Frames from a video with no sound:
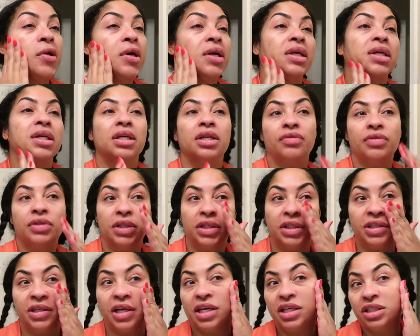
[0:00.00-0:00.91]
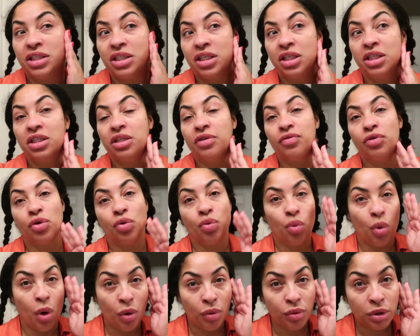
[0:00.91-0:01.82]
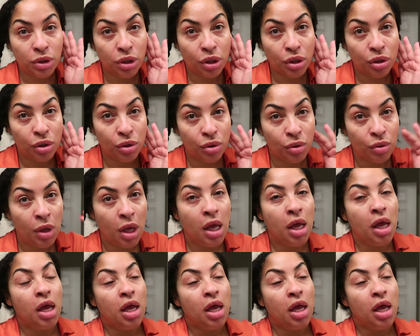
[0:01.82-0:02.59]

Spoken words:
can give suggestions if you want to.